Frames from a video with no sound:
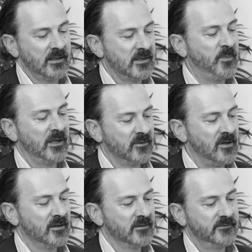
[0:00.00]
And there's been a
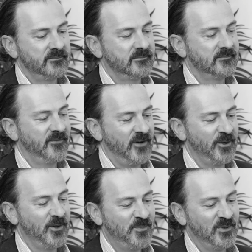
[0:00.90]
lot of
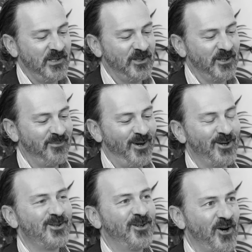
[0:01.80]
focus, particularly
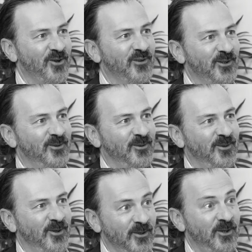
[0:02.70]
post COVID,
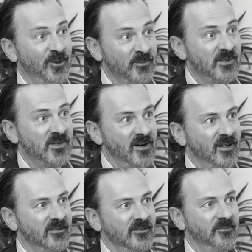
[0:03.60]
on the human
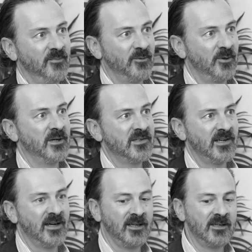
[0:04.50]
side. Yep. But what we're
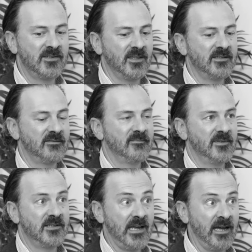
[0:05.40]
saying is this
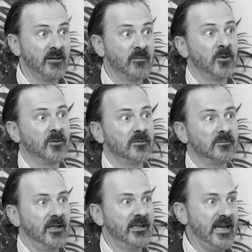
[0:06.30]
this animal
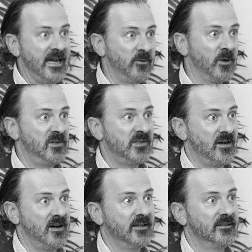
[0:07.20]
and agri
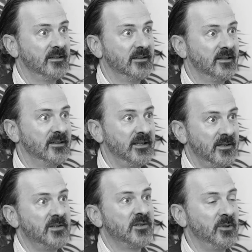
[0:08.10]
side, there
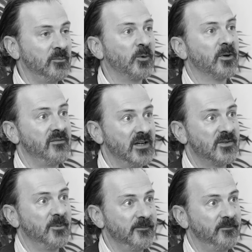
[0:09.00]
needs to be more
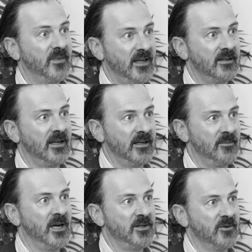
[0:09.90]
investment and, and
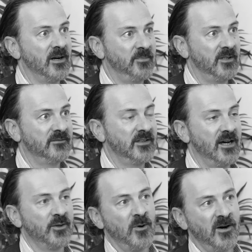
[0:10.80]
a major uplift.
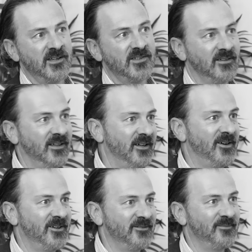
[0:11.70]
Otherwise, it
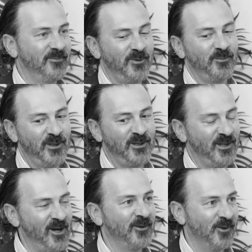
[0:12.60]
kind of we, we need
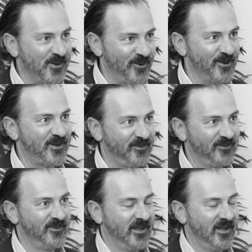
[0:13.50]
to go to the source.